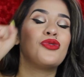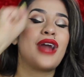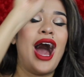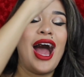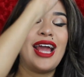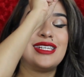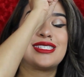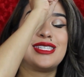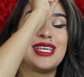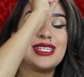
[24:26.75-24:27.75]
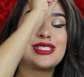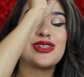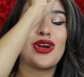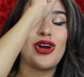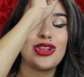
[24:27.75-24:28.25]
You guys, this
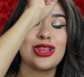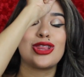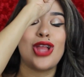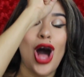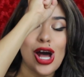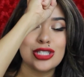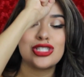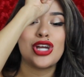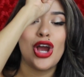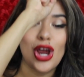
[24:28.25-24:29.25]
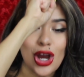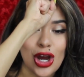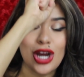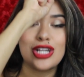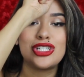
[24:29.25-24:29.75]
girl lost
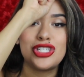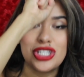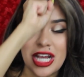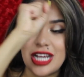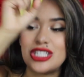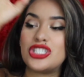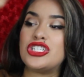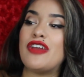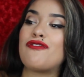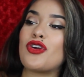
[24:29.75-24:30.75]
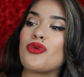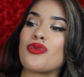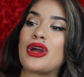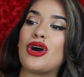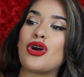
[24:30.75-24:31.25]
her shit. She for
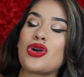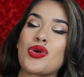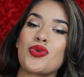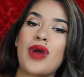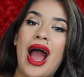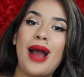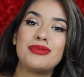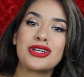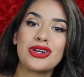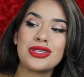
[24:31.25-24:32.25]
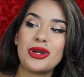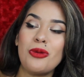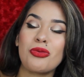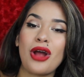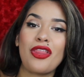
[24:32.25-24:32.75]
real grabbed her
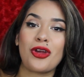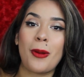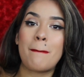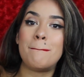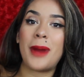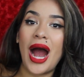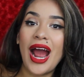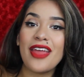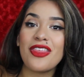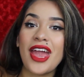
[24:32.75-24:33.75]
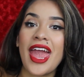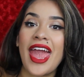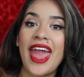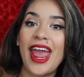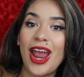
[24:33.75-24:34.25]
little brother by the
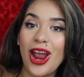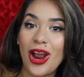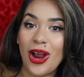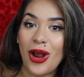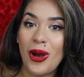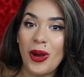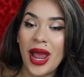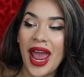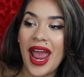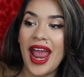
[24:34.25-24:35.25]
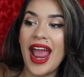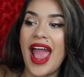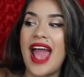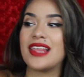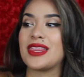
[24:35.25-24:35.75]
hair,
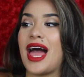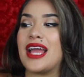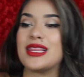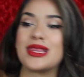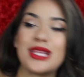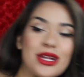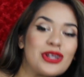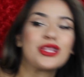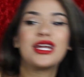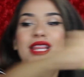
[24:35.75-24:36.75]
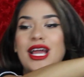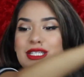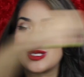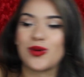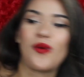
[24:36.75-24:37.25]
okay, and like literally
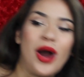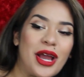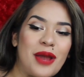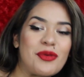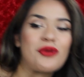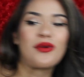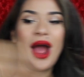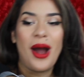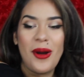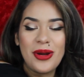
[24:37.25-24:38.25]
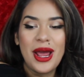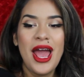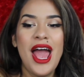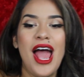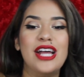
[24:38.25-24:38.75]
like swung him around,
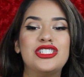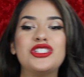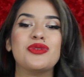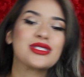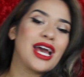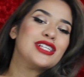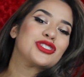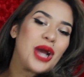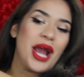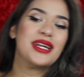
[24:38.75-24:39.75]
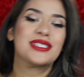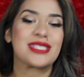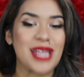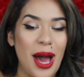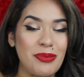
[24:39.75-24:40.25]
and she was like trying to
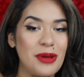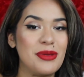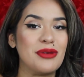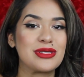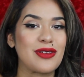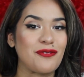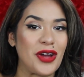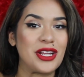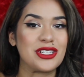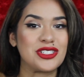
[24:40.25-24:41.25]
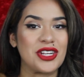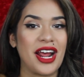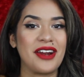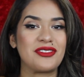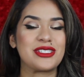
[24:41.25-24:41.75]
slap him. It was the funniest shit
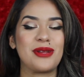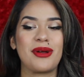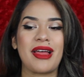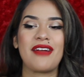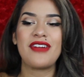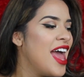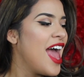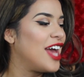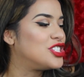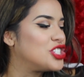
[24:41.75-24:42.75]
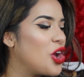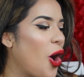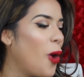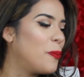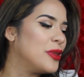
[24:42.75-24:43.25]
I'd ever seen in my life. And she
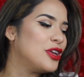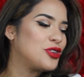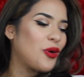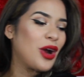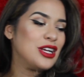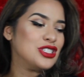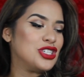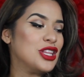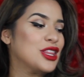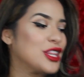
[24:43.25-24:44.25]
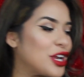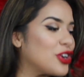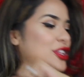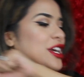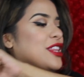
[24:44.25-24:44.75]
opened the door and she
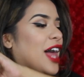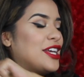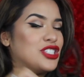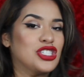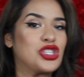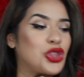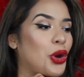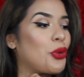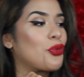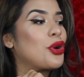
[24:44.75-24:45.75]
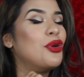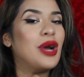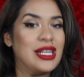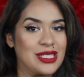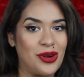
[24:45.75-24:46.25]
literally like just
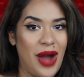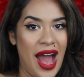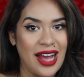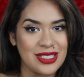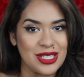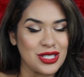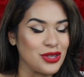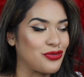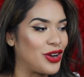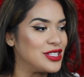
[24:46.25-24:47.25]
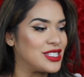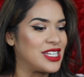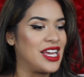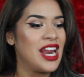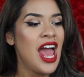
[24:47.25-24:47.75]
threw his little ass into the front
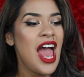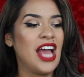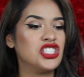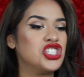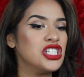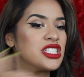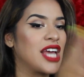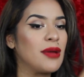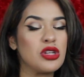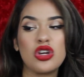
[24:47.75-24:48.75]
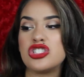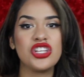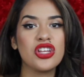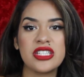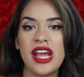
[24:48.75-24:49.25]
seat, and she slammed the door.
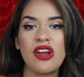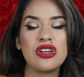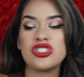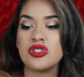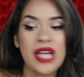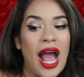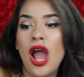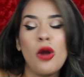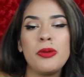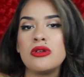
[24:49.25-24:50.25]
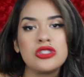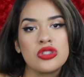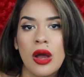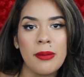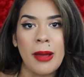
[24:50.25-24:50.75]
She looked at Ariel. She was like, I hope you
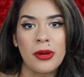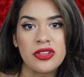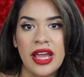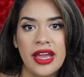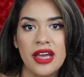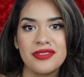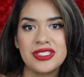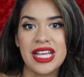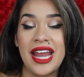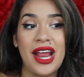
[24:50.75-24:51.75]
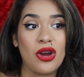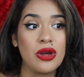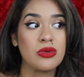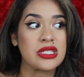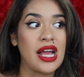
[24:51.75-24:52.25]
enjoyed my birthday gifts. And
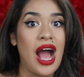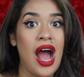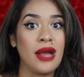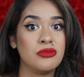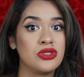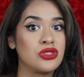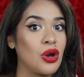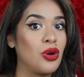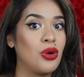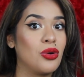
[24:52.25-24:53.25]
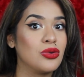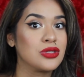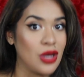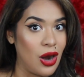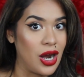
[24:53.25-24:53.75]
Ariel was like, I'm so
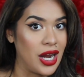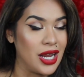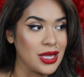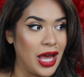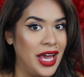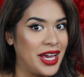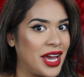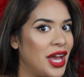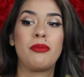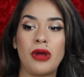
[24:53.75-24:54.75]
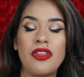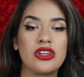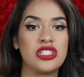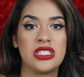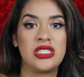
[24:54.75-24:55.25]
sorry. Like, my
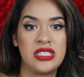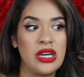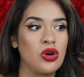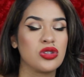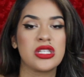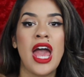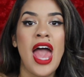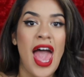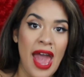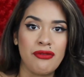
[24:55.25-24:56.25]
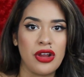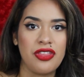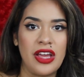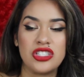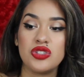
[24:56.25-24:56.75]
brother just steals
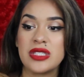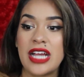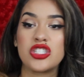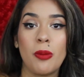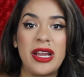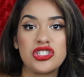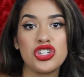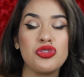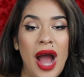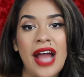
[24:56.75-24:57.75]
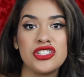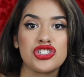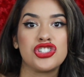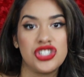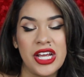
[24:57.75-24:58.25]
everything. She was like, so make sure you hide
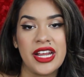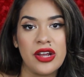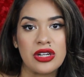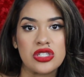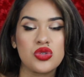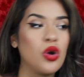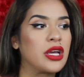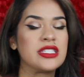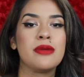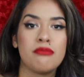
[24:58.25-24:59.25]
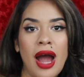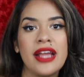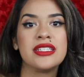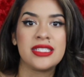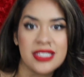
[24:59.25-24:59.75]
your shit here at school because he
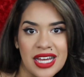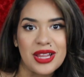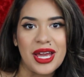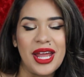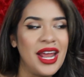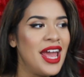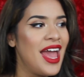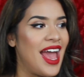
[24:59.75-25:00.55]
might steal it.